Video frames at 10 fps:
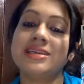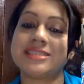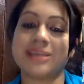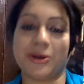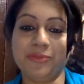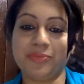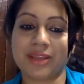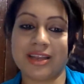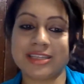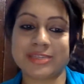So
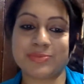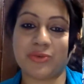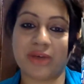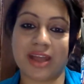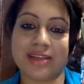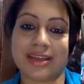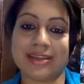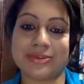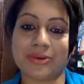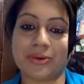let's move ahead
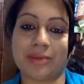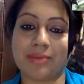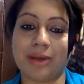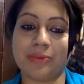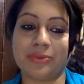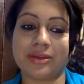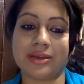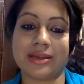and talk about